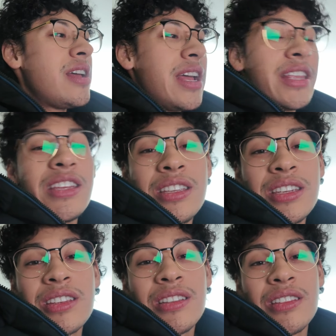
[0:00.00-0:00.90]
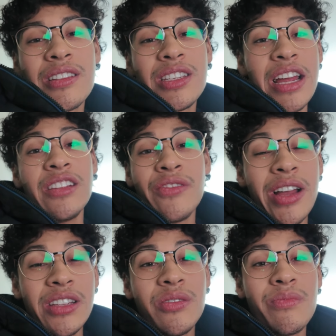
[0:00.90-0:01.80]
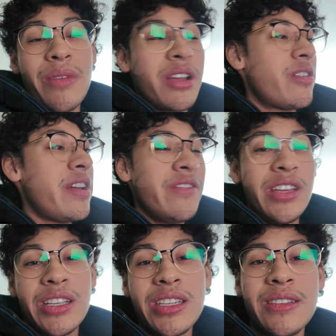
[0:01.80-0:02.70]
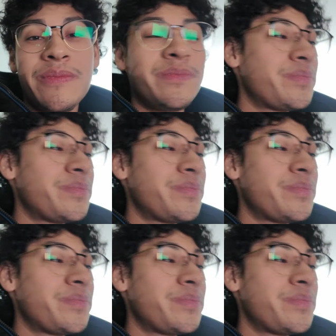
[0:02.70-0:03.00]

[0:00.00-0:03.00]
And this satisfies my cravings.